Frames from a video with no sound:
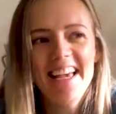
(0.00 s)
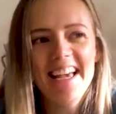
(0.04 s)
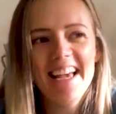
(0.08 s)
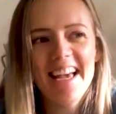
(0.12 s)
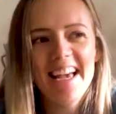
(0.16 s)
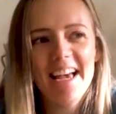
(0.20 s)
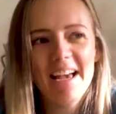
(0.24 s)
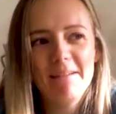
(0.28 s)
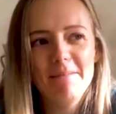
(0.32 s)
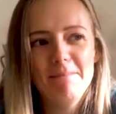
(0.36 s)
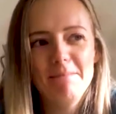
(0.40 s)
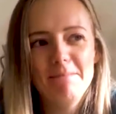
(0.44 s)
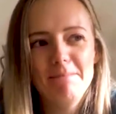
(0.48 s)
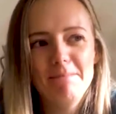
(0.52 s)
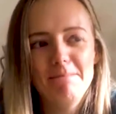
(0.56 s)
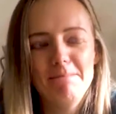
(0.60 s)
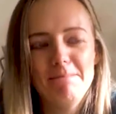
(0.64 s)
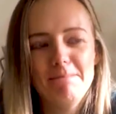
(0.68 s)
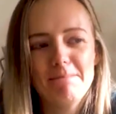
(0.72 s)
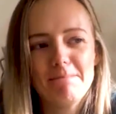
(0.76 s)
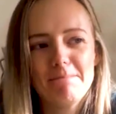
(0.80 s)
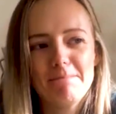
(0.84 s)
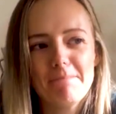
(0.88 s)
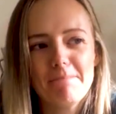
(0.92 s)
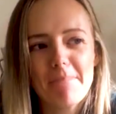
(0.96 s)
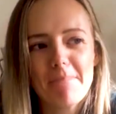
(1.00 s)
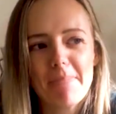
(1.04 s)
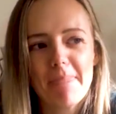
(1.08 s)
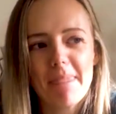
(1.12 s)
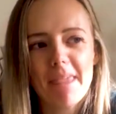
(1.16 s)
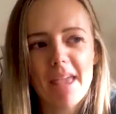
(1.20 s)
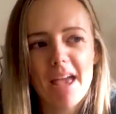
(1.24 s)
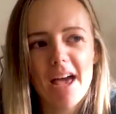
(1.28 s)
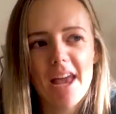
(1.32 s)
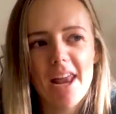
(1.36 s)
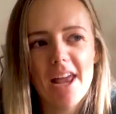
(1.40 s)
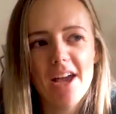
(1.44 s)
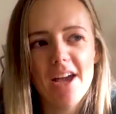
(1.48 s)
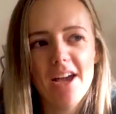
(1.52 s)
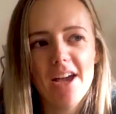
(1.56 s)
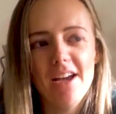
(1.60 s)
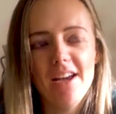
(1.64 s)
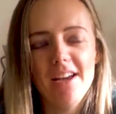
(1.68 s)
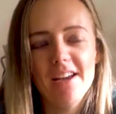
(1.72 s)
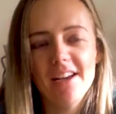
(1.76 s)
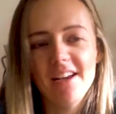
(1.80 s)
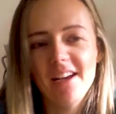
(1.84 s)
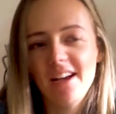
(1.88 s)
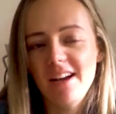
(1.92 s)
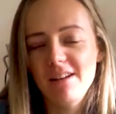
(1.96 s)
Um, and
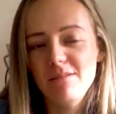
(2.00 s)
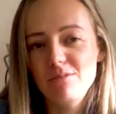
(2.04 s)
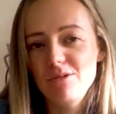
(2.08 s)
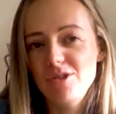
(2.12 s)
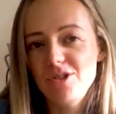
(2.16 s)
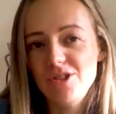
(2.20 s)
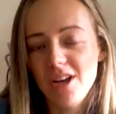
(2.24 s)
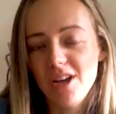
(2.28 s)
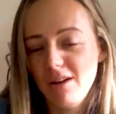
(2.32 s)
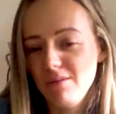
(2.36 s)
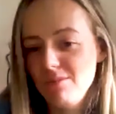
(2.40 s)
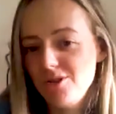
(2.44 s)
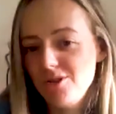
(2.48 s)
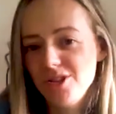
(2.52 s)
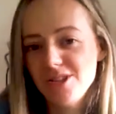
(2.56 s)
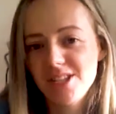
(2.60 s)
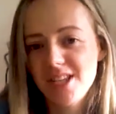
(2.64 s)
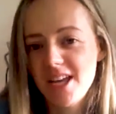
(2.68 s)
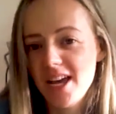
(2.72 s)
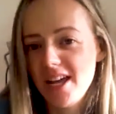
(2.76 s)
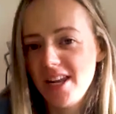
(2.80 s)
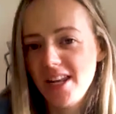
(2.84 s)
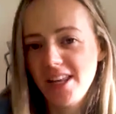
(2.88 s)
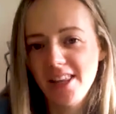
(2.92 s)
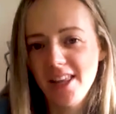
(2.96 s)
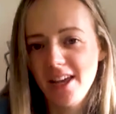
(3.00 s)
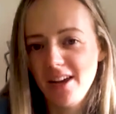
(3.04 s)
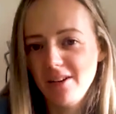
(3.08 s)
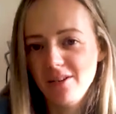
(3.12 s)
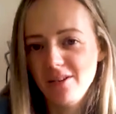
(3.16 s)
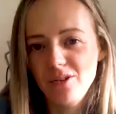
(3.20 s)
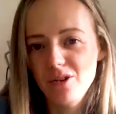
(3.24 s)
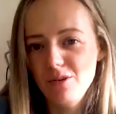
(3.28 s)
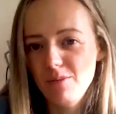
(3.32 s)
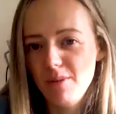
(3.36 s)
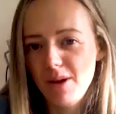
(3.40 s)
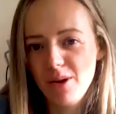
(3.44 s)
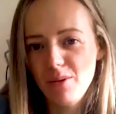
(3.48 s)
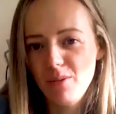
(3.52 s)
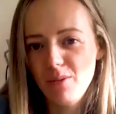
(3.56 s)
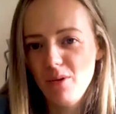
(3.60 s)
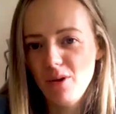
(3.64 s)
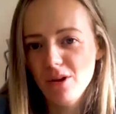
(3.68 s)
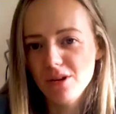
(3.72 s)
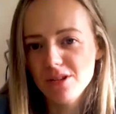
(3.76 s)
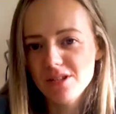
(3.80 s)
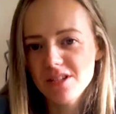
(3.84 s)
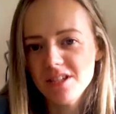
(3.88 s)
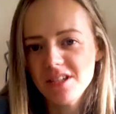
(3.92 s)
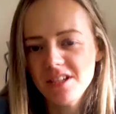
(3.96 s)
I, I was, I was just getting there no matter
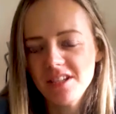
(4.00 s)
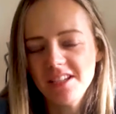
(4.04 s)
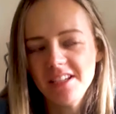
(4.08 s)
what.